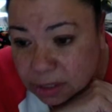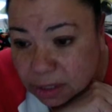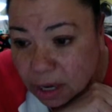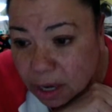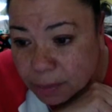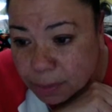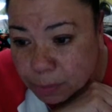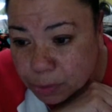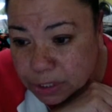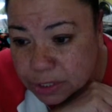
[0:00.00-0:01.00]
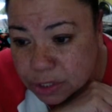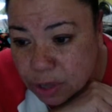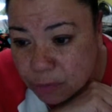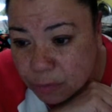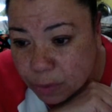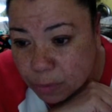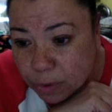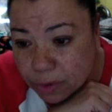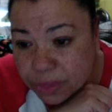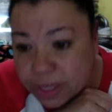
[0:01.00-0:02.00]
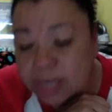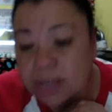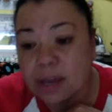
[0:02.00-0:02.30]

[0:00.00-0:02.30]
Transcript: and brilliant software worth it?